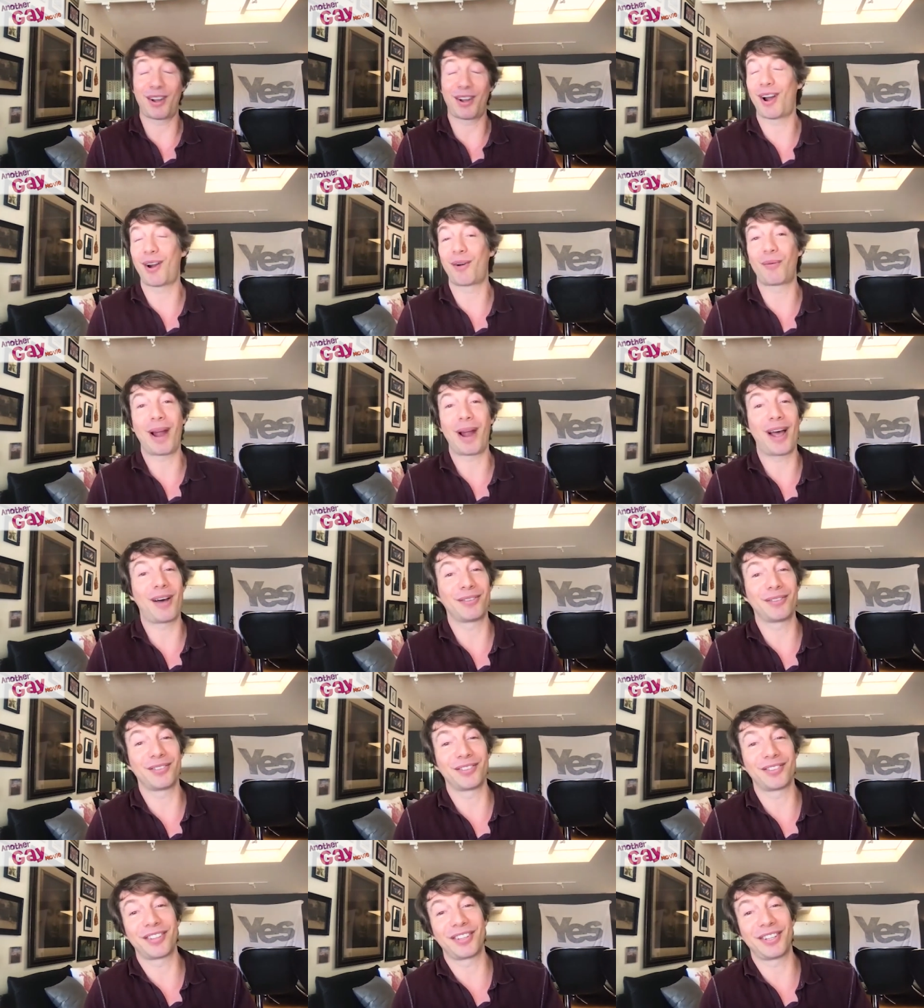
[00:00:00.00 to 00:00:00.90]

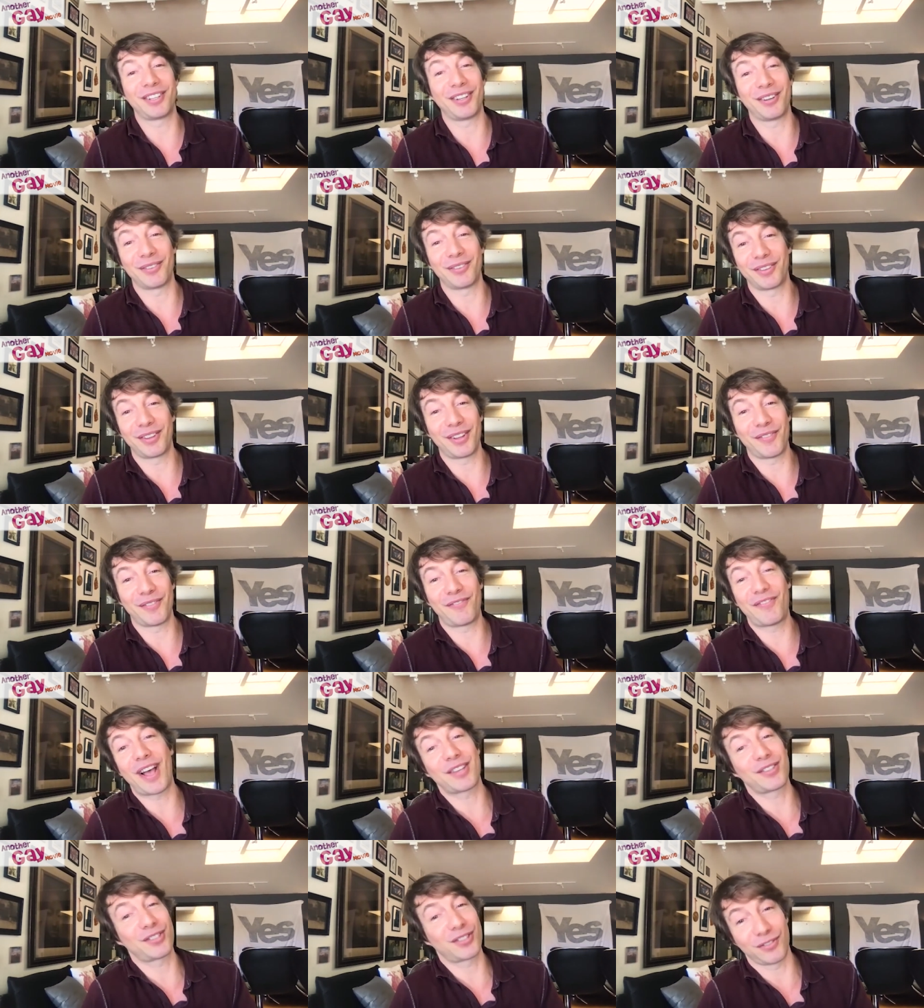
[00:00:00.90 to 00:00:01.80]
around you know the
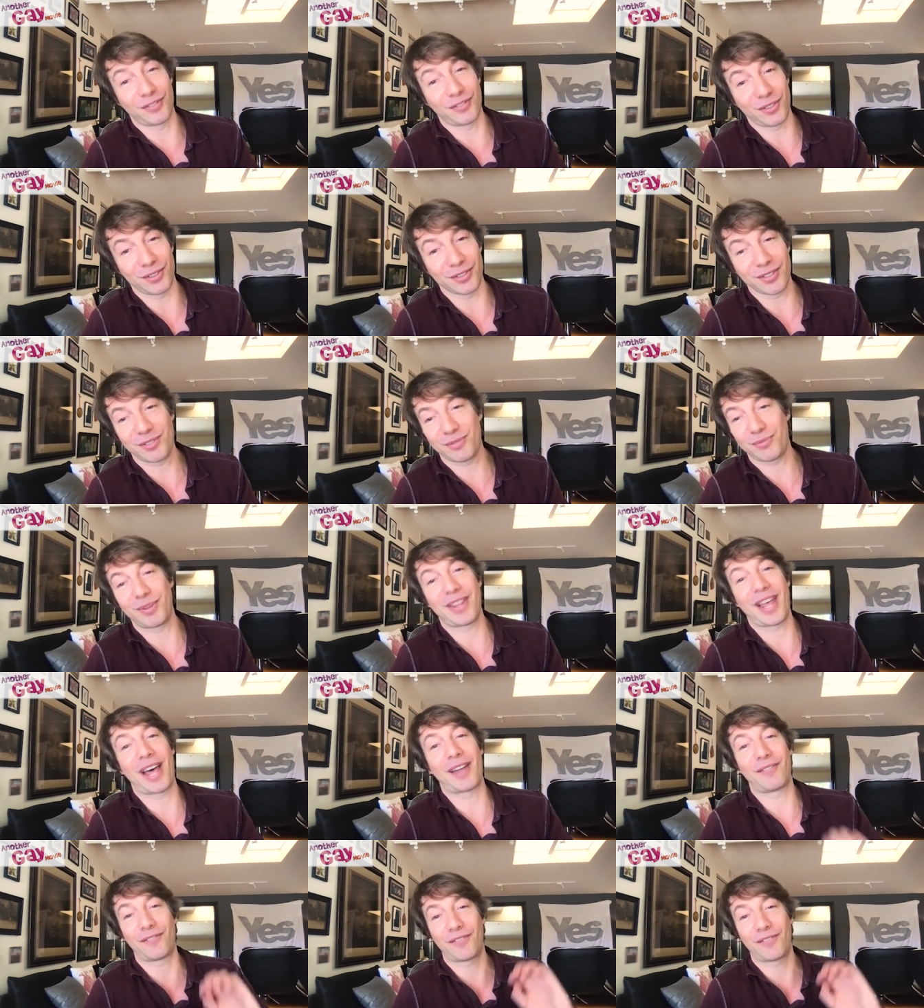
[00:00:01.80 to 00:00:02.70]
festivals when
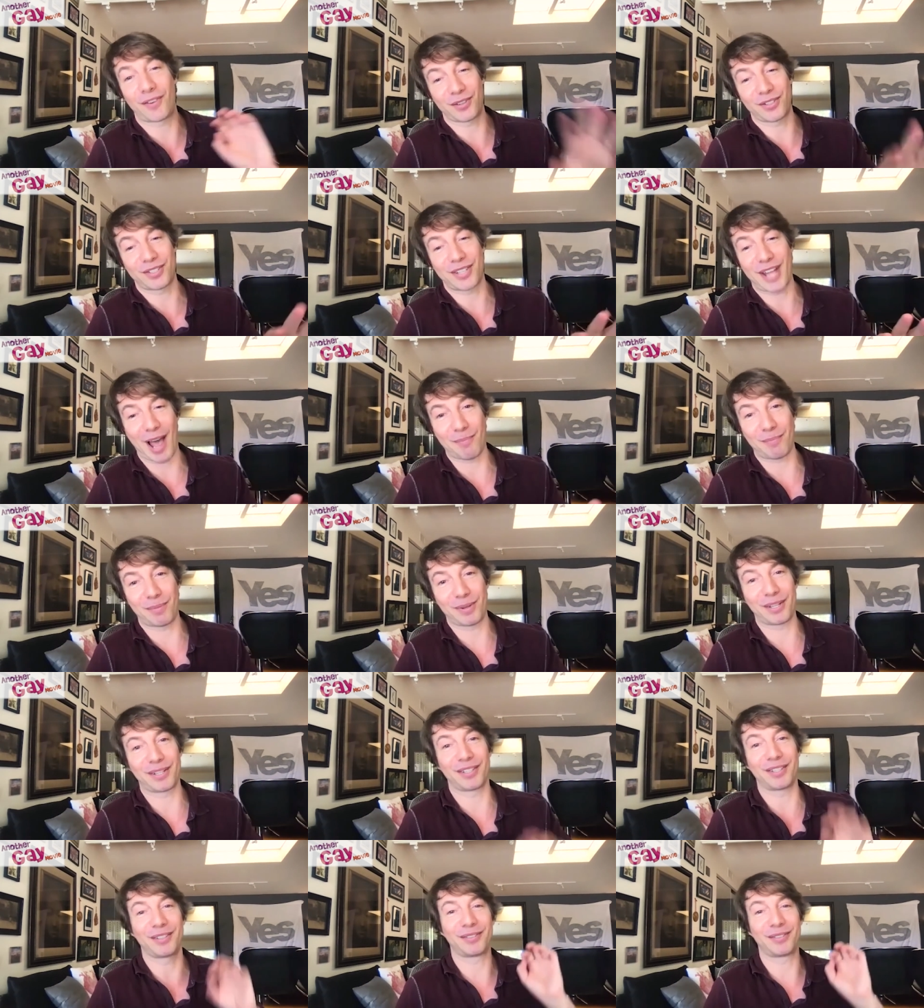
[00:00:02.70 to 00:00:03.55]
that first happened,